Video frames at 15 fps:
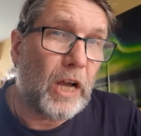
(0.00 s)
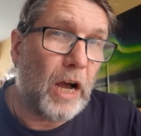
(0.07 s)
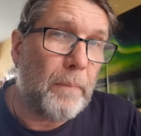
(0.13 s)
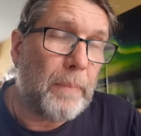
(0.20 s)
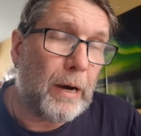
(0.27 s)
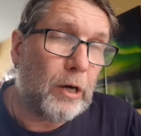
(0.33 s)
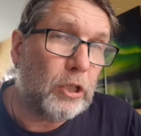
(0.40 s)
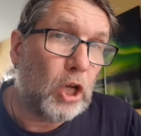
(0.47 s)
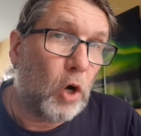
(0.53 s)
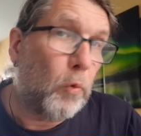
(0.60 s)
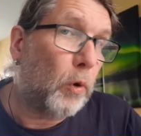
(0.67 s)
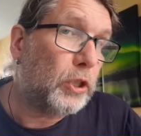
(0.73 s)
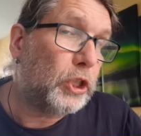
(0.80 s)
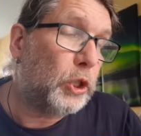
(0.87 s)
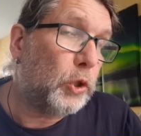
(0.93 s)
about
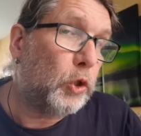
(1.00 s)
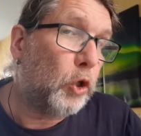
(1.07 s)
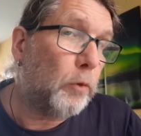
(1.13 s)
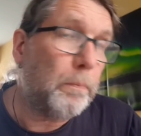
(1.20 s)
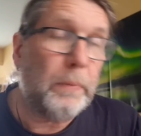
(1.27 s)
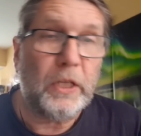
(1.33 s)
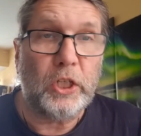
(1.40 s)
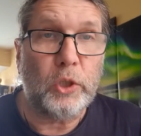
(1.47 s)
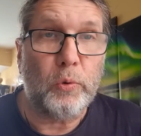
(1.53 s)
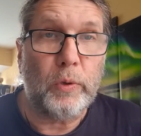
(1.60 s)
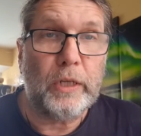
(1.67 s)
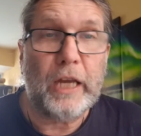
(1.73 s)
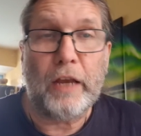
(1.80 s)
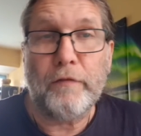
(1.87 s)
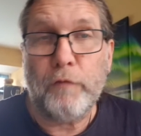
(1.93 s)
what you could be
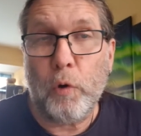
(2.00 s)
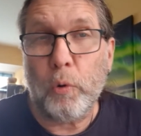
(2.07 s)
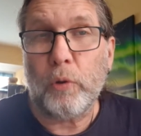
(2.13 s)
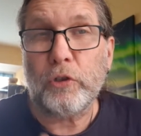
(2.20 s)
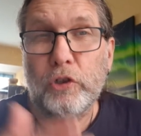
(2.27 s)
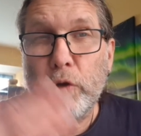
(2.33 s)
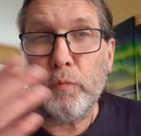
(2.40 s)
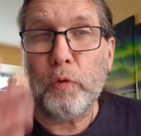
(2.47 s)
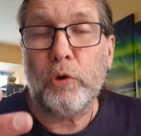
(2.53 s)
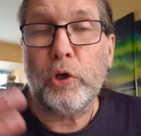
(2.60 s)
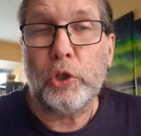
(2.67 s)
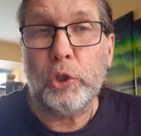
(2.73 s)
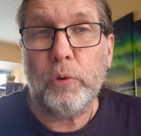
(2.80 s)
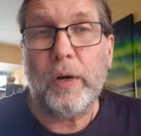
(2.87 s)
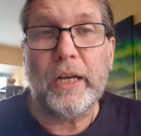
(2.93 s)
doing and focus on one or
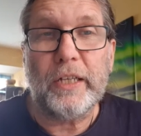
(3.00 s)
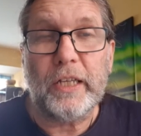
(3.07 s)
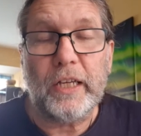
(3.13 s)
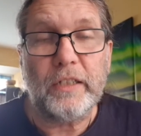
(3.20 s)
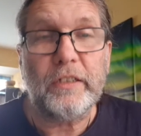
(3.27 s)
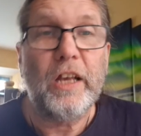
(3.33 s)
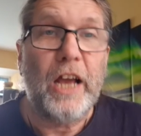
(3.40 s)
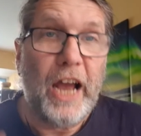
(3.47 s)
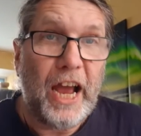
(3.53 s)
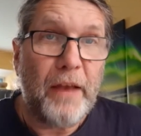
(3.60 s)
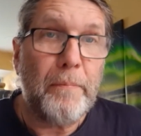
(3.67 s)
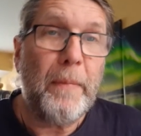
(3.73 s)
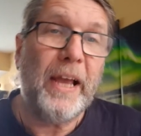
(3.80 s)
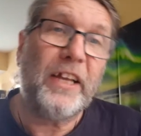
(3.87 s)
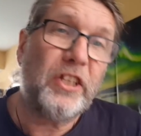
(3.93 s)
two ideas
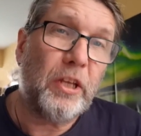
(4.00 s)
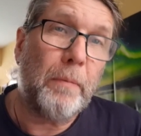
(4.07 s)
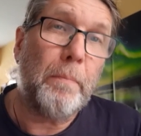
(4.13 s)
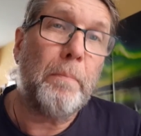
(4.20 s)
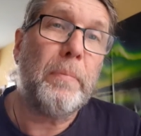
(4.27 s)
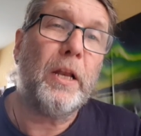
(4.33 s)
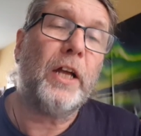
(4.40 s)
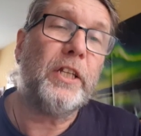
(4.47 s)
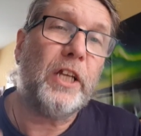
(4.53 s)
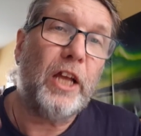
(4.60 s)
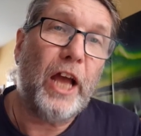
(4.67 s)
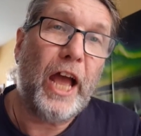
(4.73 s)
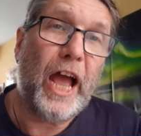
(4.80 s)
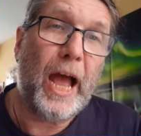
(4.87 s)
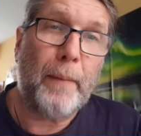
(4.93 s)
and make them
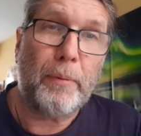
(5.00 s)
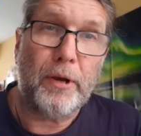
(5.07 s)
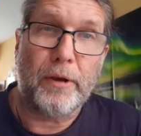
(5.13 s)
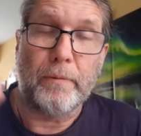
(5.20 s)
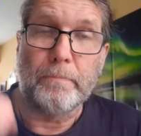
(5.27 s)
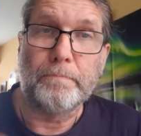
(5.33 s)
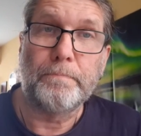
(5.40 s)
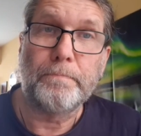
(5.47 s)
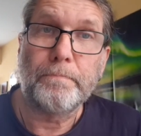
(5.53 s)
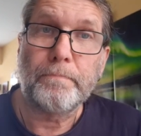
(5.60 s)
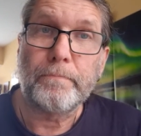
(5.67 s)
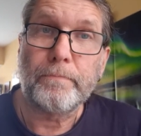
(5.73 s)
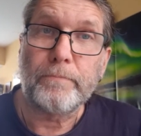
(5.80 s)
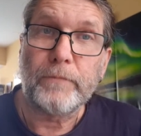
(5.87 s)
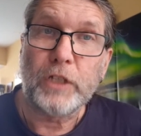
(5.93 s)
bloody happen.
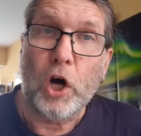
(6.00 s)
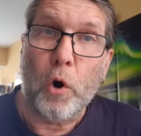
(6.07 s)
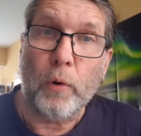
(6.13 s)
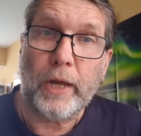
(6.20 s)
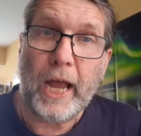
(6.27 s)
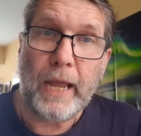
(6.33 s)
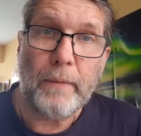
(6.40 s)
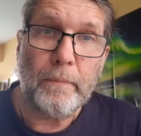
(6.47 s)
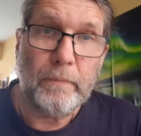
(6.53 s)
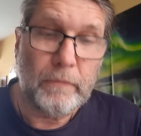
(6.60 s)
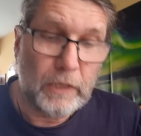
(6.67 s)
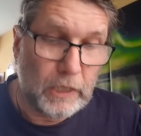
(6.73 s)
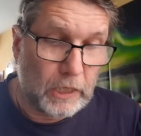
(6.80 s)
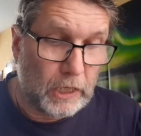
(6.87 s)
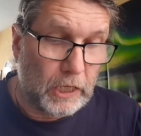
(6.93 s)
Okay?
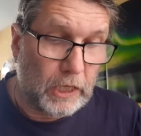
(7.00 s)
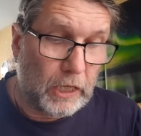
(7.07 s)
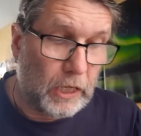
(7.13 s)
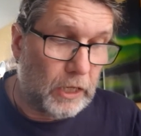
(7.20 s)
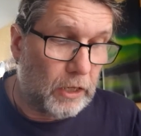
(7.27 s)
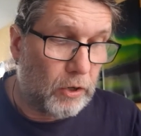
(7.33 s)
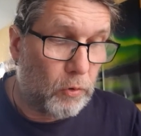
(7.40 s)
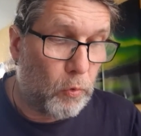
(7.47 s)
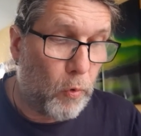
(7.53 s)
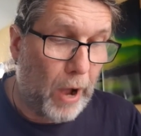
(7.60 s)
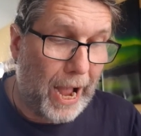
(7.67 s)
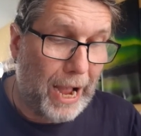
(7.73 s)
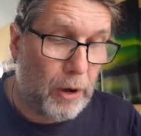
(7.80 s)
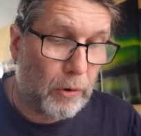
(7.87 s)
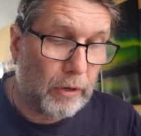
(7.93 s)

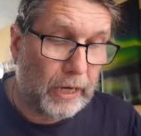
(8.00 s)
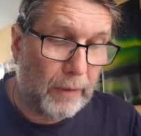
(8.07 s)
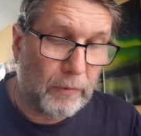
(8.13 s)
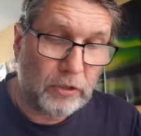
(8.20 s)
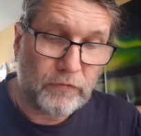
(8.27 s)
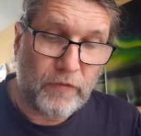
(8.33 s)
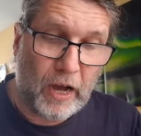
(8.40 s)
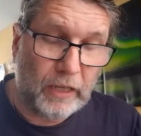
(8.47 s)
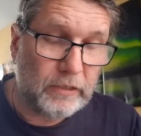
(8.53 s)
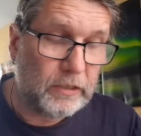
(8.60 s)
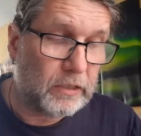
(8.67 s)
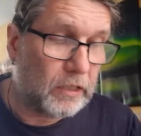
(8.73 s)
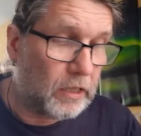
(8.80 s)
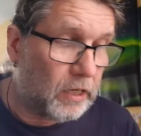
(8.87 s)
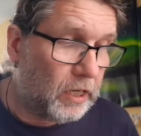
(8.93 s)
Wow, that was
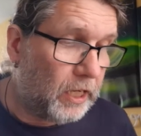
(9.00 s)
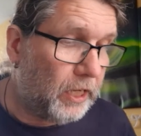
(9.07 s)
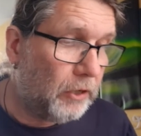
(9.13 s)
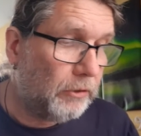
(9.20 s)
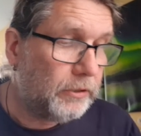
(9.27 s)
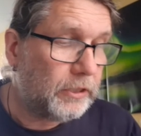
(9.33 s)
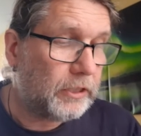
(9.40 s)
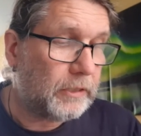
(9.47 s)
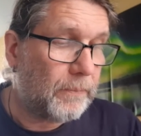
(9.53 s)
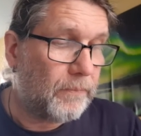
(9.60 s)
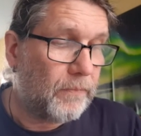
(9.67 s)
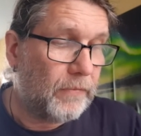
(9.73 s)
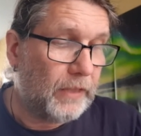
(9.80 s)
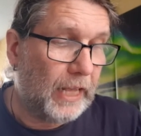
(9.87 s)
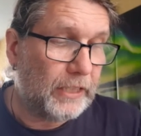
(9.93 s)
fast. Leos,
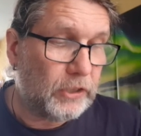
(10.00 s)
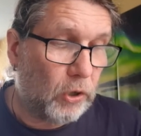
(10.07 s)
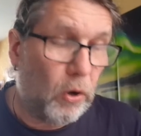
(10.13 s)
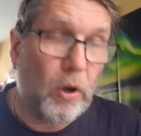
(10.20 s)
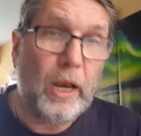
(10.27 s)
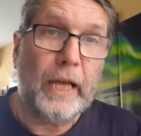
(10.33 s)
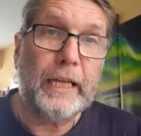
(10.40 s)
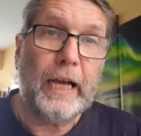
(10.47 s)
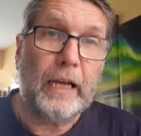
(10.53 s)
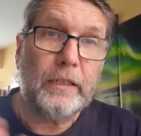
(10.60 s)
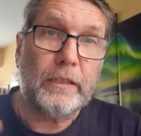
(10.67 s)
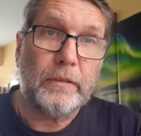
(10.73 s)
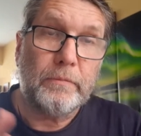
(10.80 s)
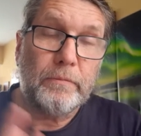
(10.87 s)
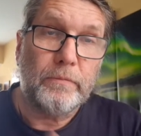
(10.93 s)
that's all I
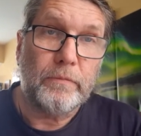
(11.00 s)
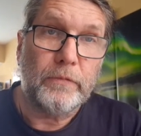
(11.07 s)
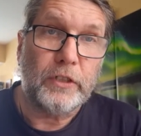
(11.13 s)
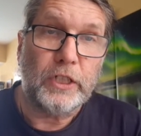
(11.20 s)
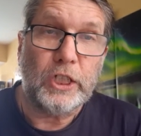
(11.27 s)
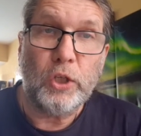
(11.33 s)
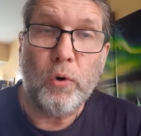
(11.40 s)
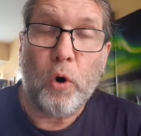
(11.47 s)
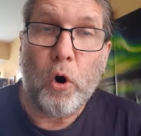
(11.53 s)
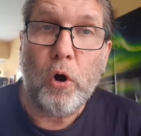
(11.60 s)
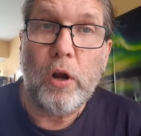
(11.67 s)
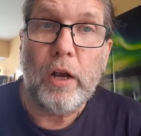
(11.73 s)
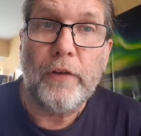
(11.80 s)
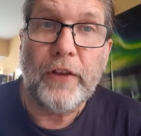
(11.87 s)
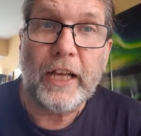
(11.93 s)
got. See you
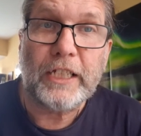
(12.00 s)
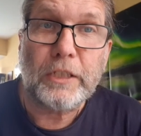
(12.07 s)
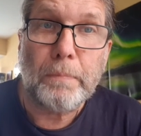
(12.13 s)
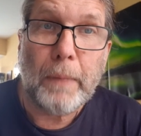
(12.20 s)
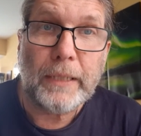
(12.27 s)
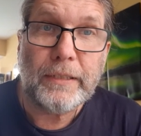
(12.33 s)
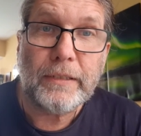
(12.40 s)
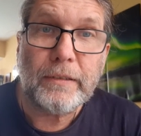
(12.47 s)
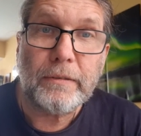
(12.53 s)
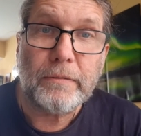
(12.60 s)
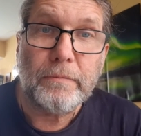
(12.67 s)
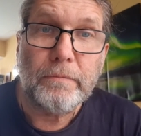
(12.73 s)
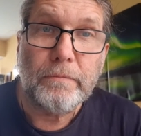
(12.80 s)
all next month.